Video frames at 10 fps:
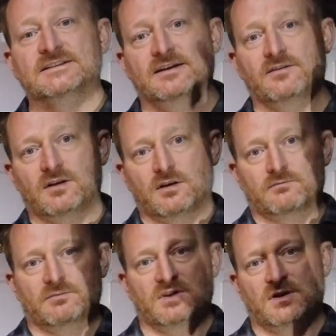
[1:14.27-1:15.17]
and then I'd
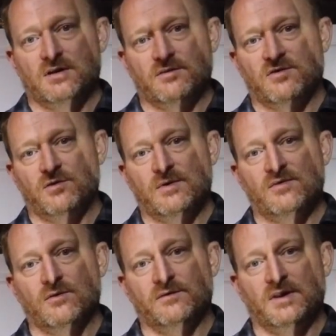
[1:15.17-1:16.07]
cut the two
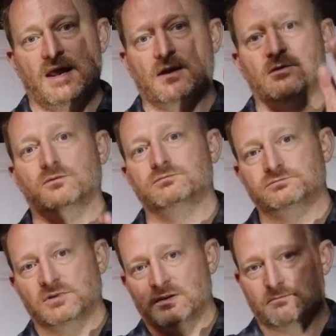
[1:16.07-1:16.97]
ends off at an angle
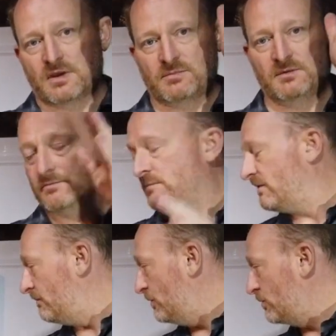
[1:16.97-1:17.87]
and maybe
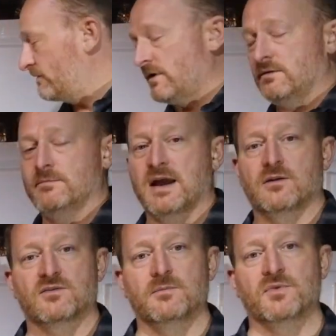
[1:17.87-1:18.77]
board front and
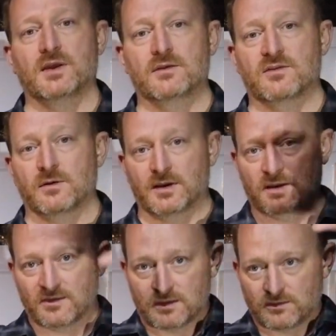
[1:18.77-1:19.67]
back or something, so I
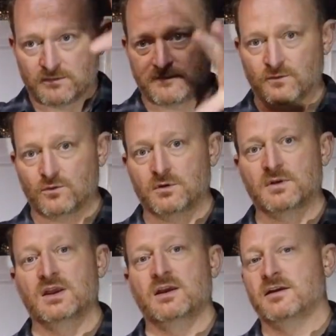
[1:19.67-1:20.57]
can then do four,
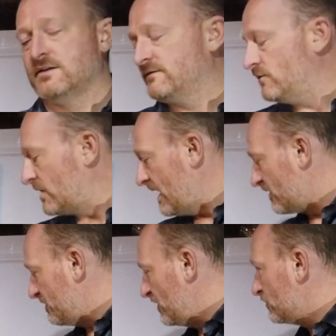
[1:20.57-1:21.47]
four
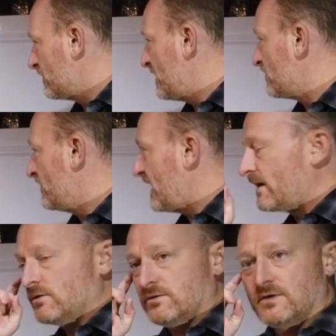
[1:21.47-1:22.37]
kegs. But it all depends on the
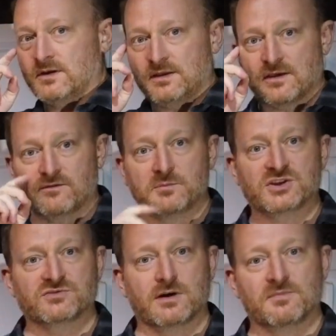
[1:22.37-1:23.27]
angles. I need to have a
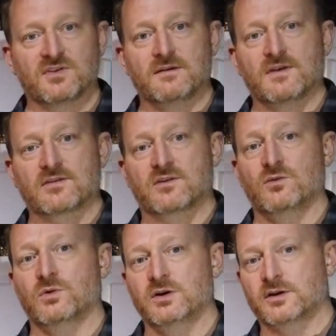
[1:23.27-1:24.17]
measure up and see if that's going
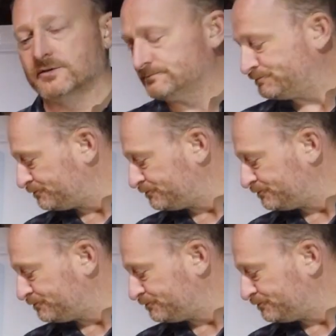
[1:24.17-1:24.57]
to work.